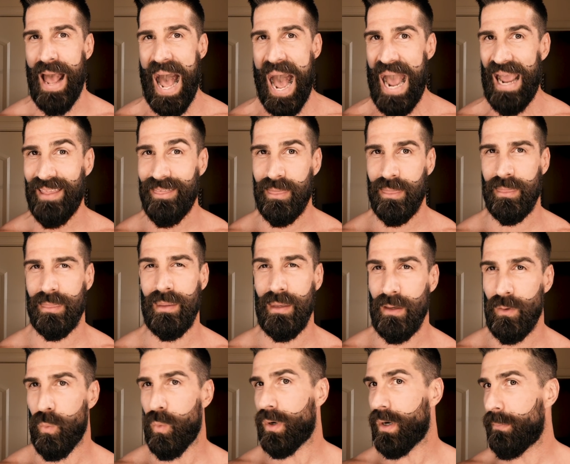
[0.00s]
I
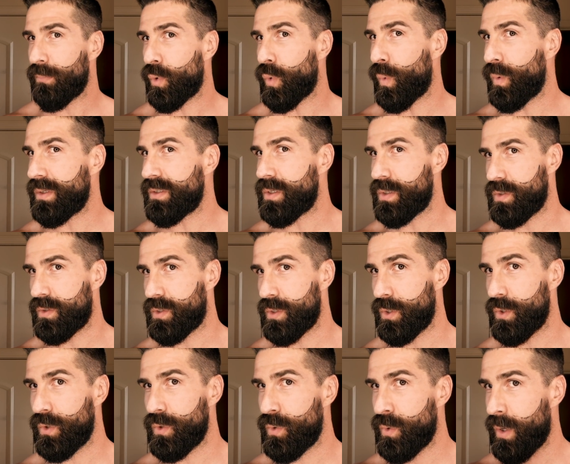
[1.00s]
think what I'm going to
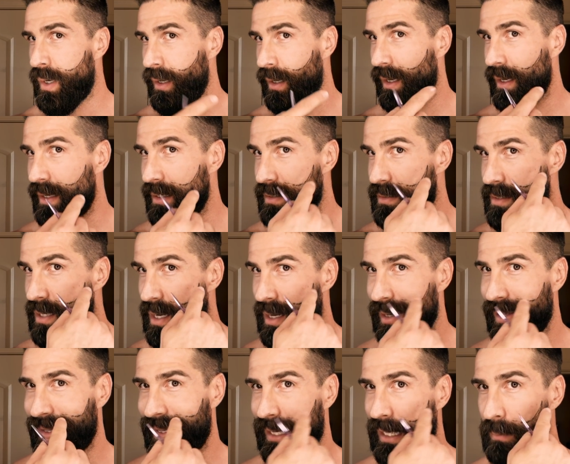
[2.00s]
do is
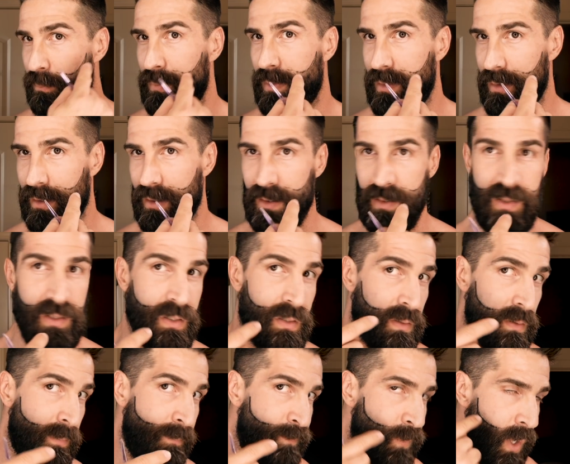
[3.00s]
keep
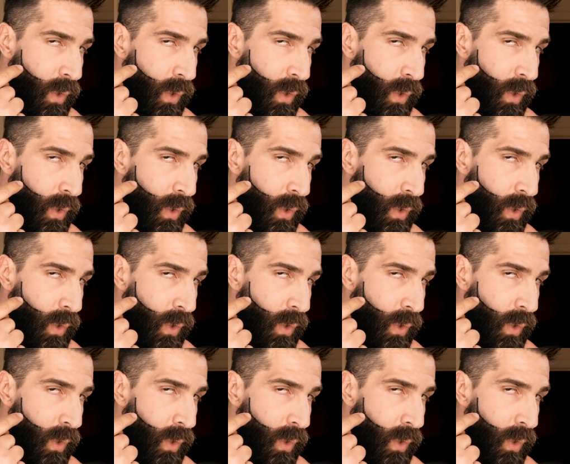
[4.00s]
this